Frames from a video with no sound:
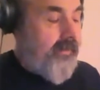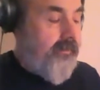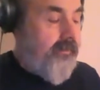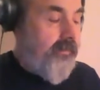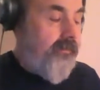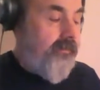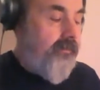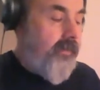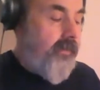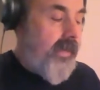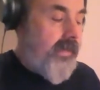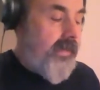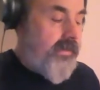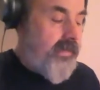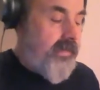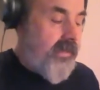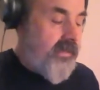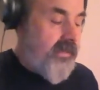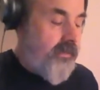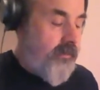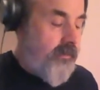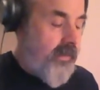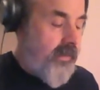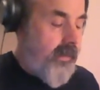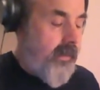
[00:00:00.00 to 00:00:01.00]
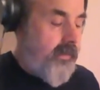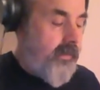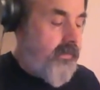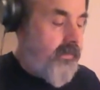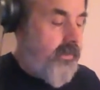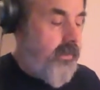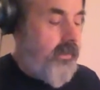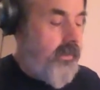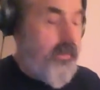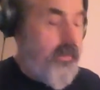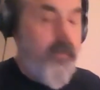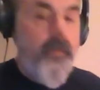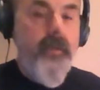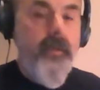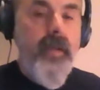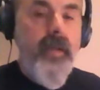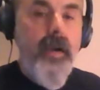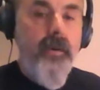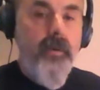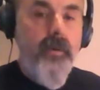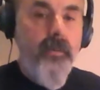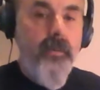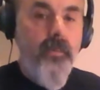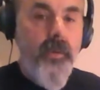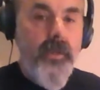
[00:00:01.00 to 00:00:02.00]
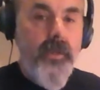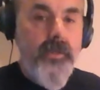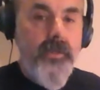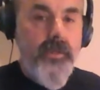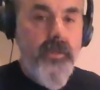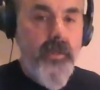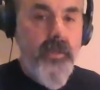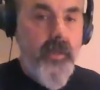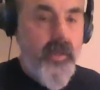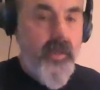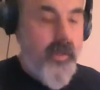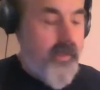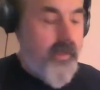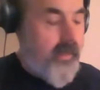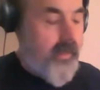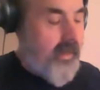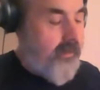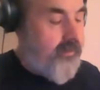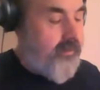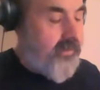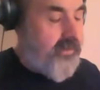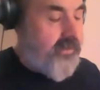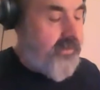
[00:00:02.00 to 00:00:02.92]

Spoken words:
different phrasings, but I'll show you how it works up to